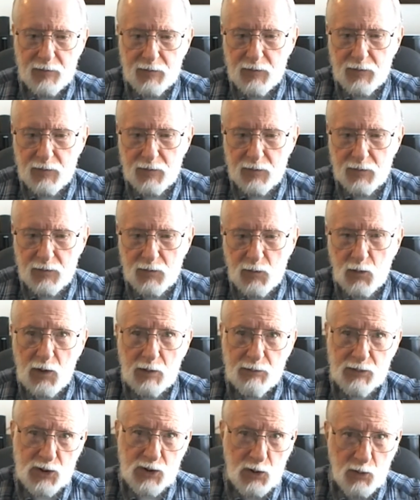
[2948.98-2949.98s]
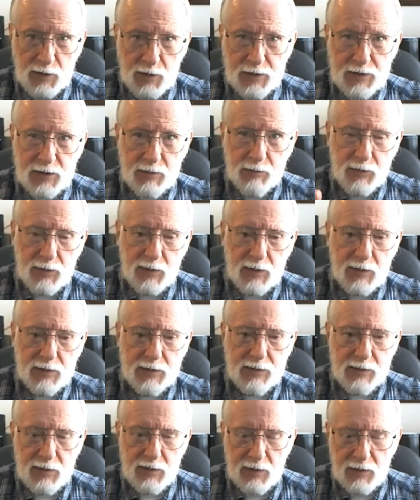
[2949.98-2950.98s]
where I'm showing some things
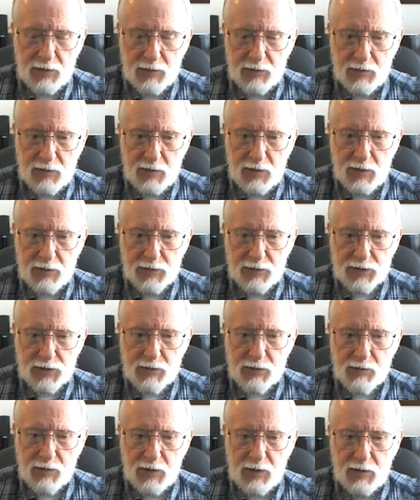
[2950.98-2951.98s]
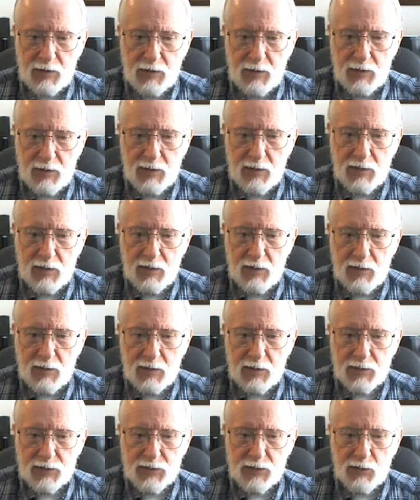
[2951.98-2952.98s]
on the screen. And
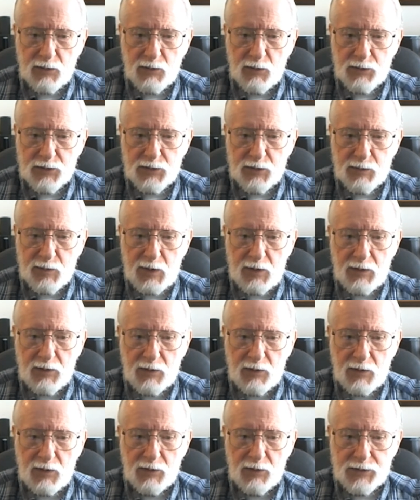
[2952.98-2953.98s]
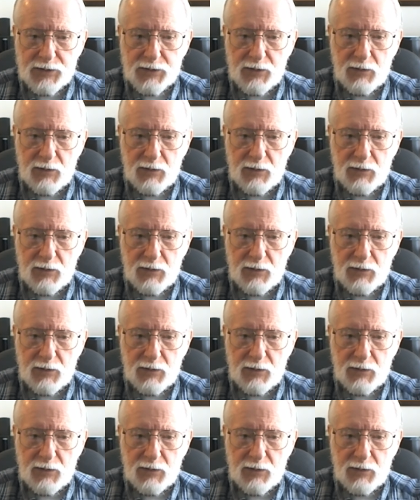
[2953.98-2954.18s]
so those will be there also.